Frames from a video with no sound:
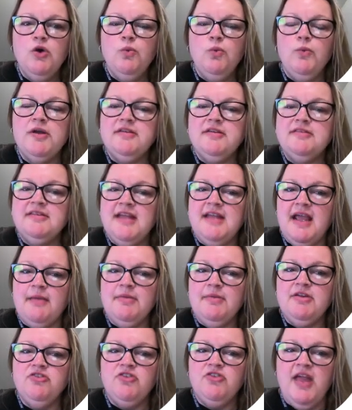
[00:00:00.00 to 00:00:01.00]
When
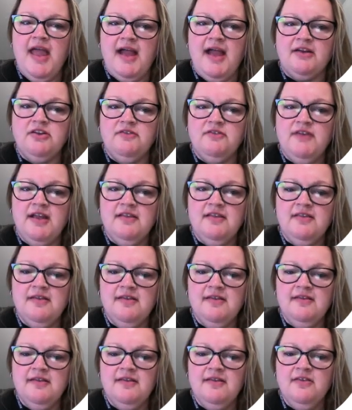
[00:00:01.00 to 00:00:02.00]
damage activates
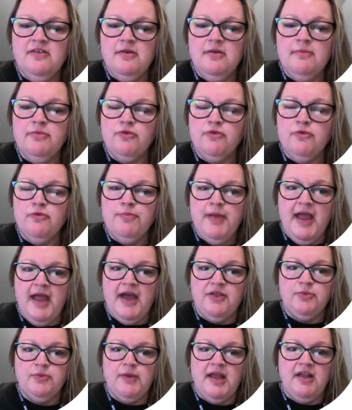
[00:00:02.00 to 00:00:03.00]
the system through
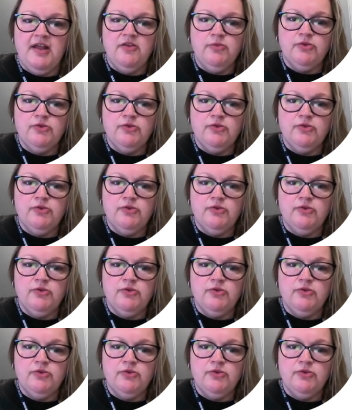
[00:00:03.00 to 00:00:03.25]
pathways,